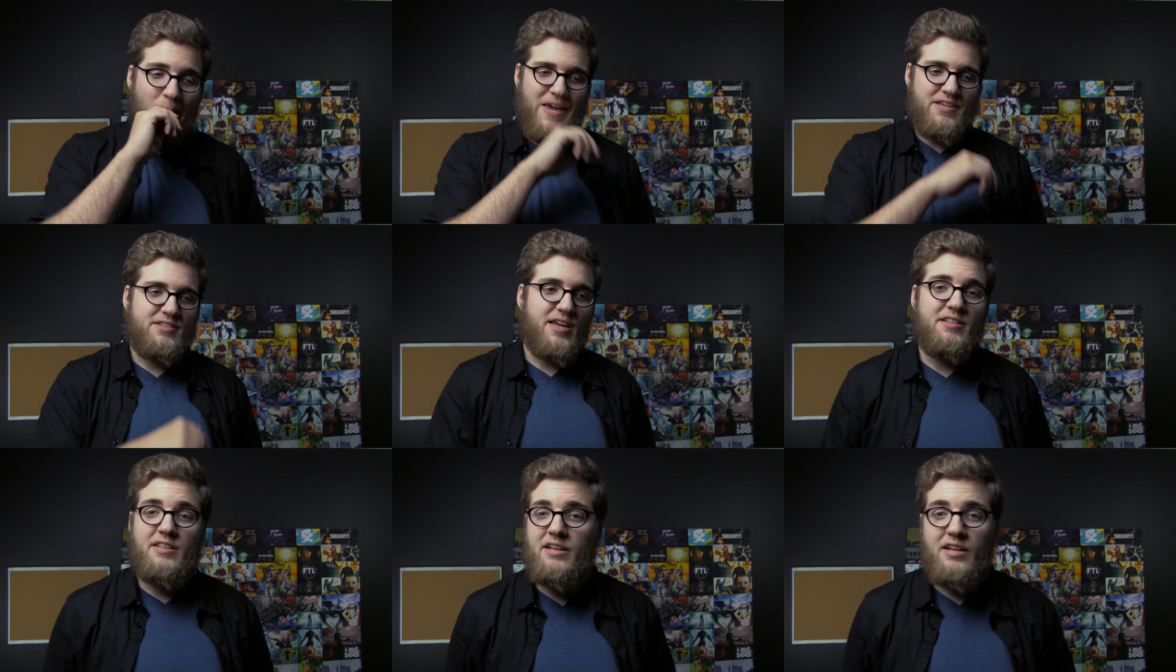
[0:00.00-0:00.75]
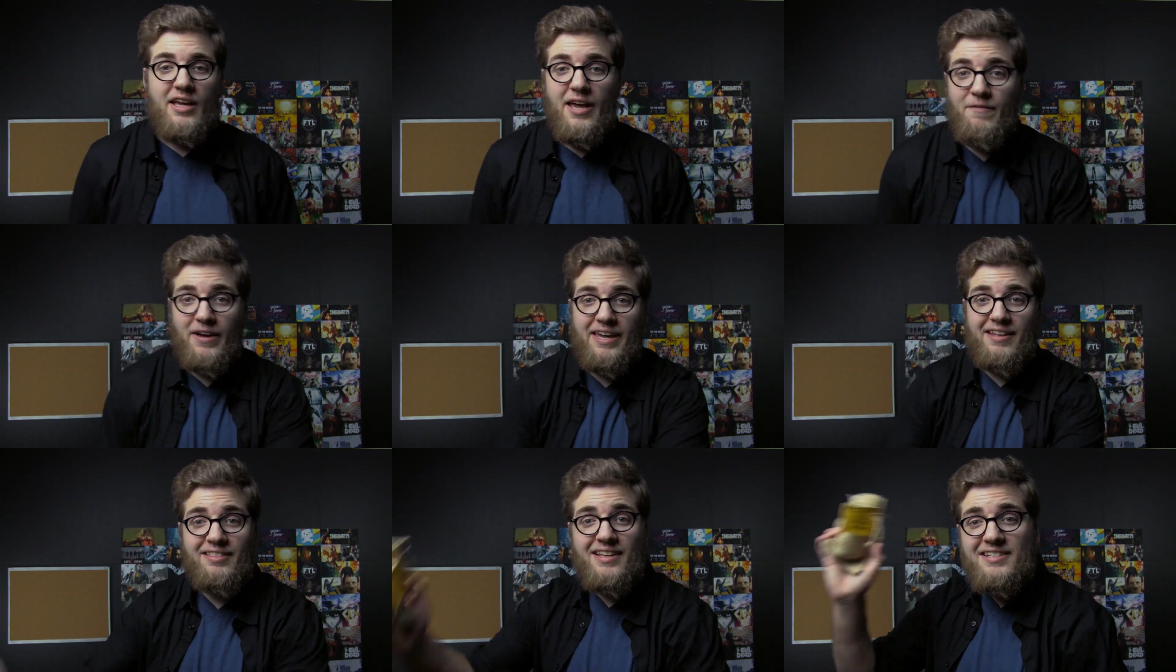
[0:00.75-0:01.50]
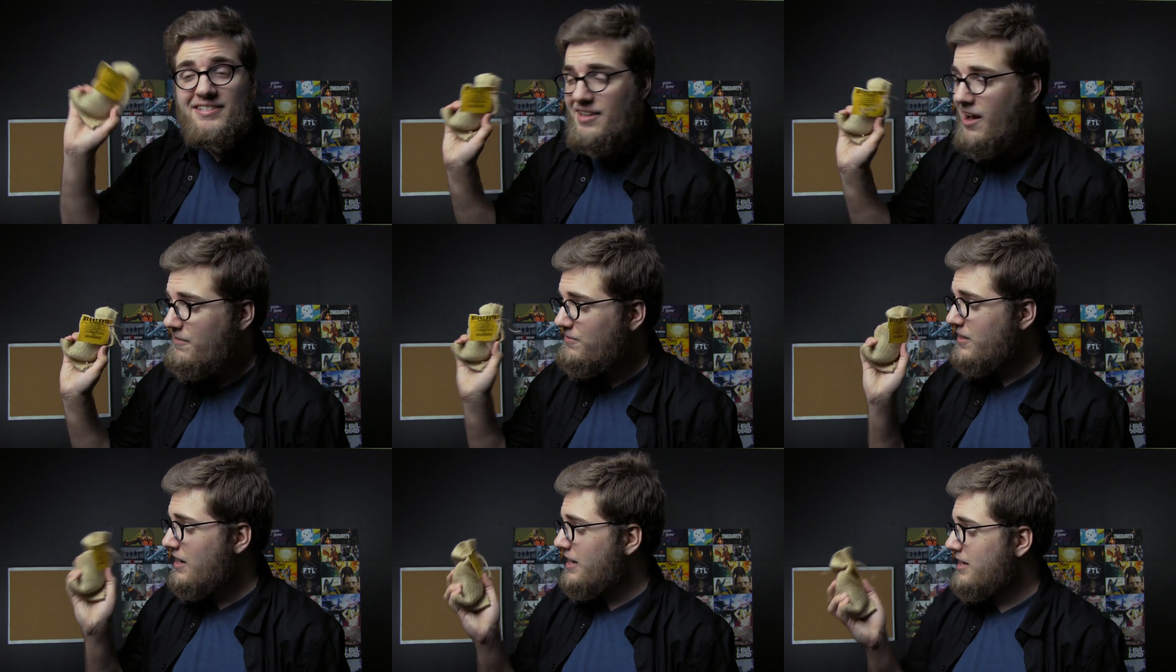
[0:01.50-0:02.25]
He said that if I get this stuff,
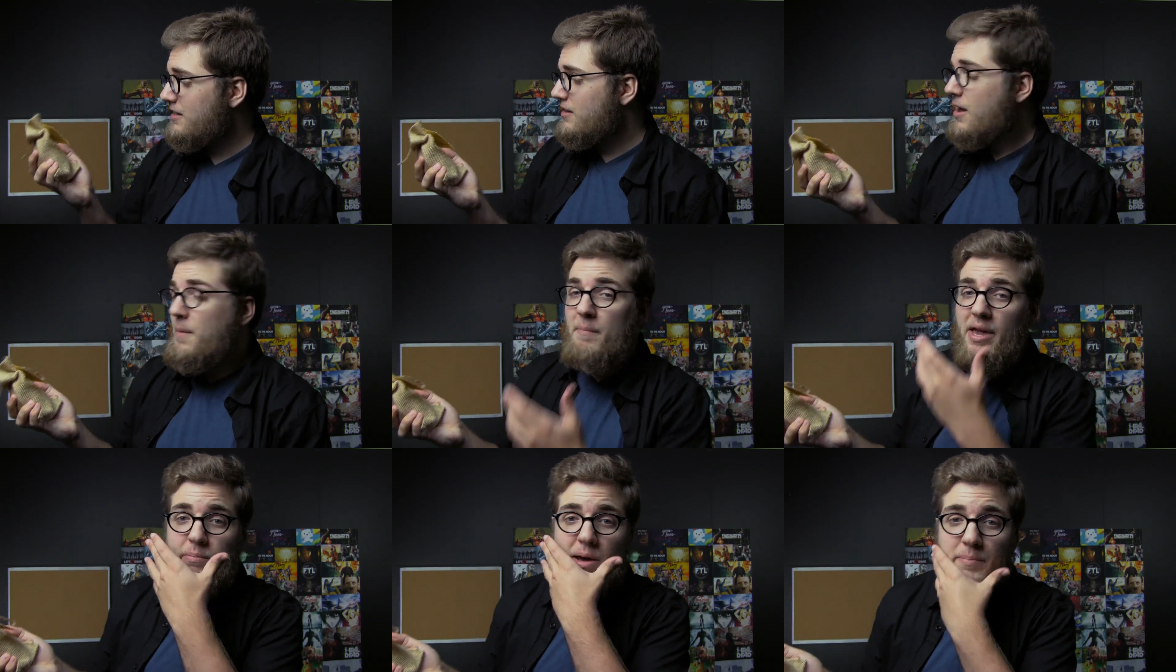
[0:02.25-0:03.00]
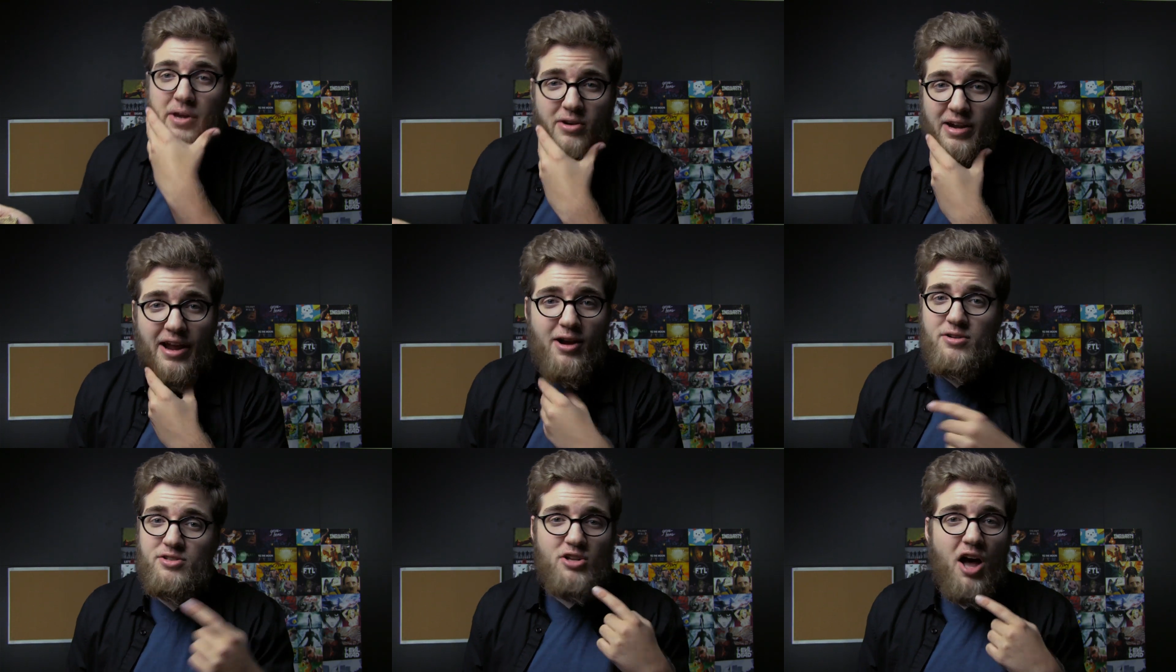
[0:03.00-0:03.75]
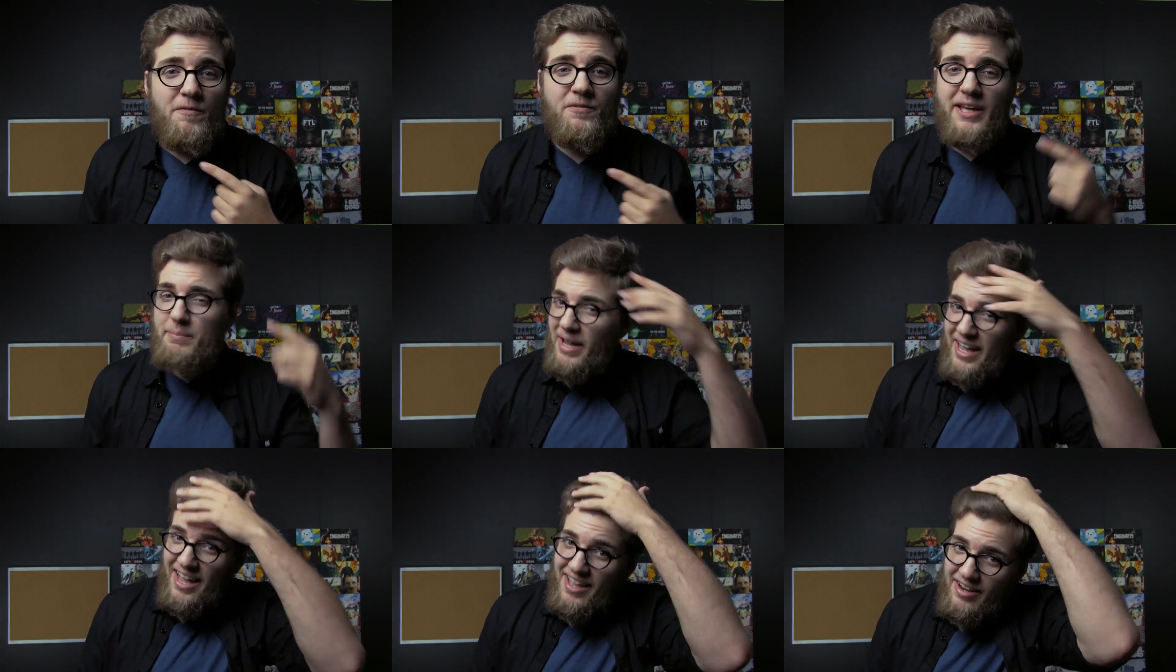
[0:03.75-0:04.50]
then I can make my beard hair soft like
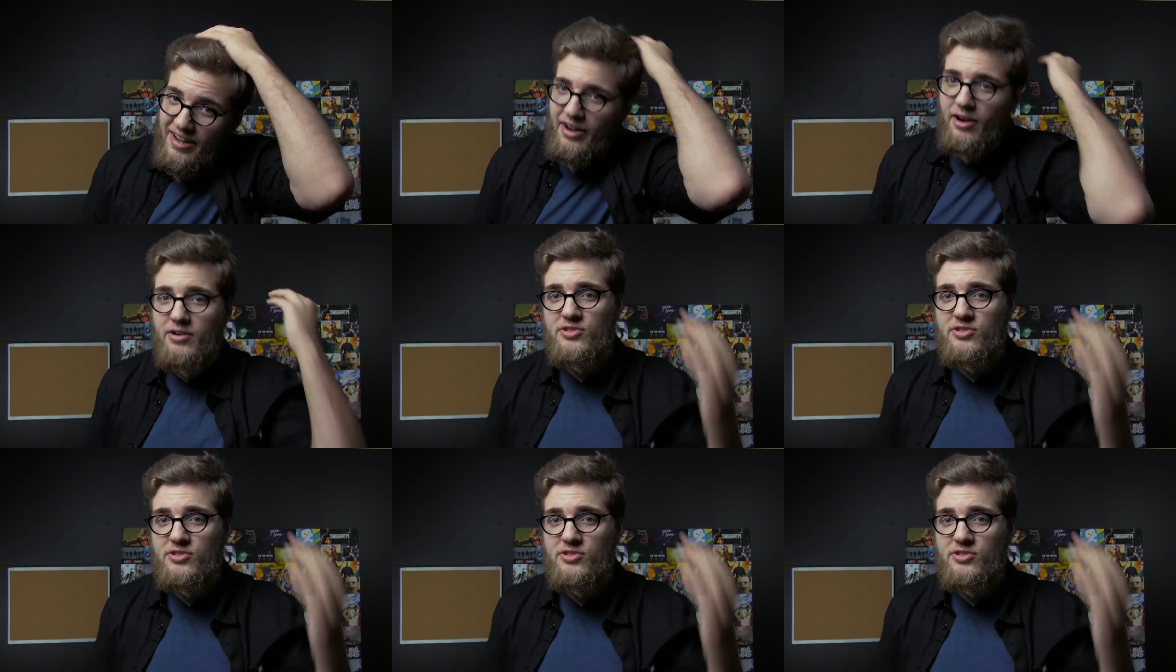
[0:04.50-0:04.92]
my head hair.